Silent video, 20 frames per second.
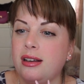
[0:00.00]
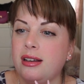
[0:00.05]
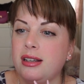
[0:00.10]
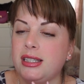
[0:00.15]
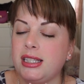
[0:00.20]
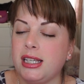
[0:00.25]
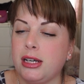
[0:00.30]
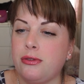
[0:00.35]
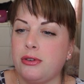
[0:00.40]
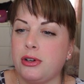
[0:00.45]

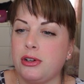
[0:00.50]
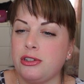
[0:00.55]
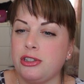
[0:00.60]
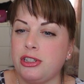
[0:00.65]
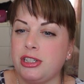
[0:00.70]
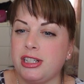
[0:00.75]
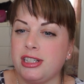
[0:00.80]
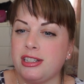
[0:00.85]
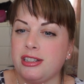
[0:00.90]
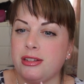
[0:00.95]

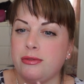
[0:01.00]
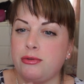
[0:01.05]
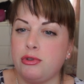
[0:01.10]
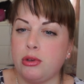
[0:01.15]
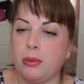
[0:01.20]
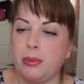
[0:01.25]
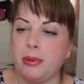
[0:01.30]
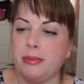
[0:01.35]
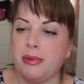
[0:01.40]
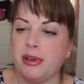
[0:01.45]
self-conscious of
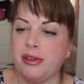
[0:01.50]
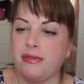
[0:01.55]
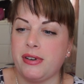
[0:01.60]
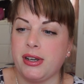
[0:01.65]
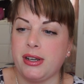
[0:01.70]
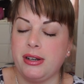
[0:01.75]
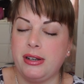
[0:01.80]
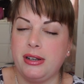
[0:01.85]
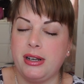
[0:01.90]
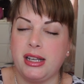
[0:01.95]
dropping my
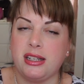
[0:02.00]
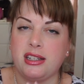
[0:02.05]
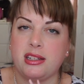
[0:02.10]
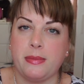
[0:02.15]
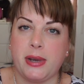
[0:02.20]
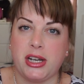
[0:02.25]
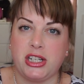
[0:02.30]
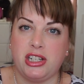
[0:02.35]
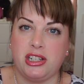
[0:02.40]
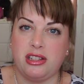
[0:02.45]
phone and
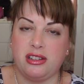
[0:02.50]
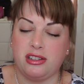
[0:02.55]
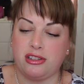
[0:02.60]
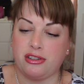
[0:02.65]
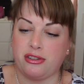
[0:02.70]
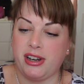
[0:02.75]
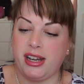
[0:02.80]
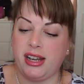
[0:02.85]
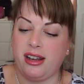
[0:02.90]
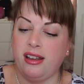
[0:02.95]
smashing the
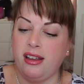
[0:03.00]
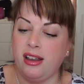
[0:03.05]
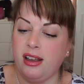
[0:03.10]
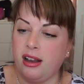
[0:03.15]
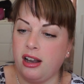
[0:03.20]
screen.